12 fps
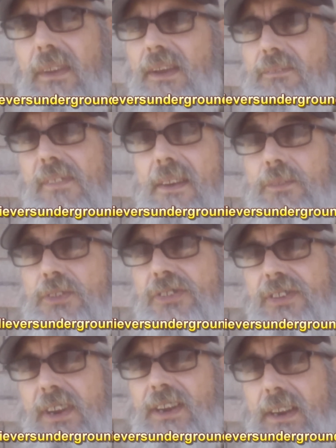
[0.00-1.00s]
They've never
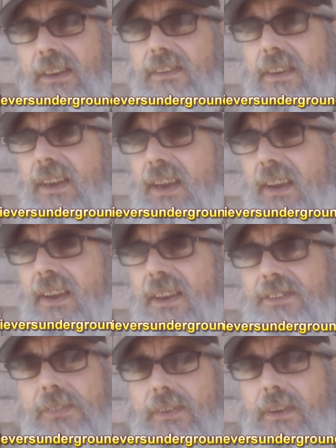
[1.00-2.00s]
seen it in the
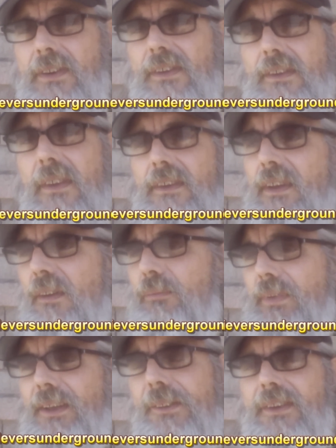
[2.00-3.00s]
history of
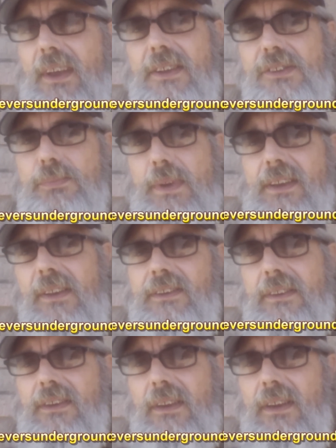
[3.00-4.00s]
meltdowns, man.
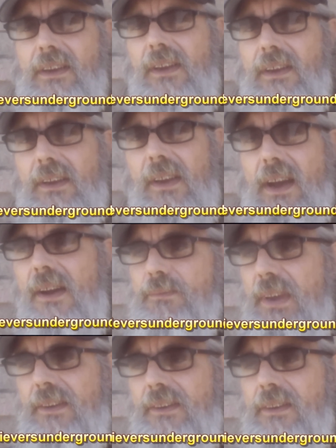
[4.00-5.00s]
I
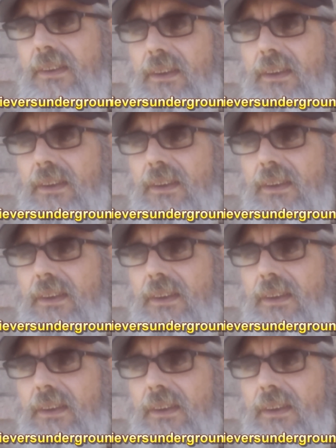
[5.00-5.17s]
mean,